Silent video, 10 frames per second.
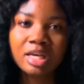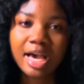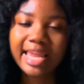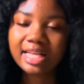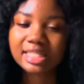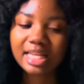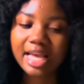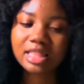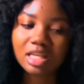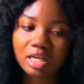And I said,
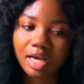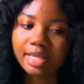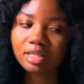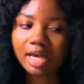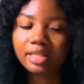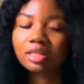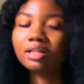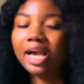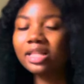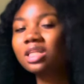I
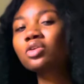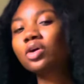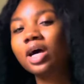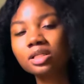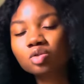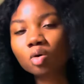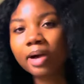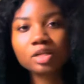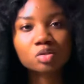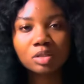think you're handsome.
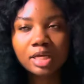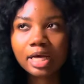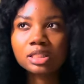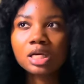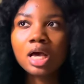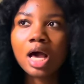I stuttered.